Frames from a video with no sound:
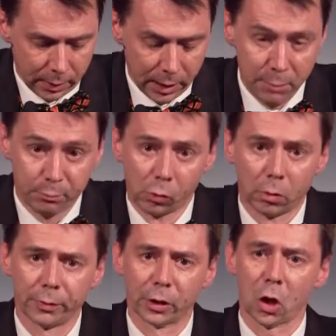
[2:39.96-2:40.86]
He
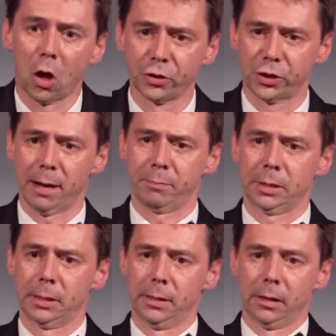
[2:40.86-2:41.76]
brought the concept
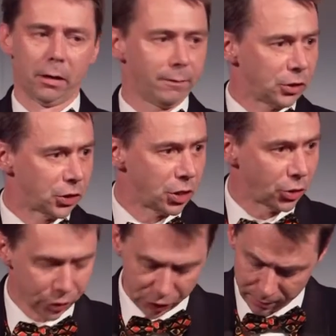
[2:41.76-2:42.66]
of this
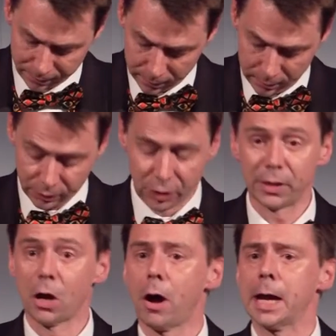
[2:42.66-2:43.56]
initiative to
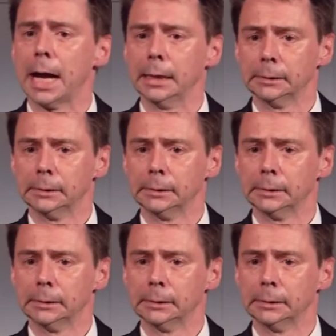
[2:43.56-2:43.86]
the IEA,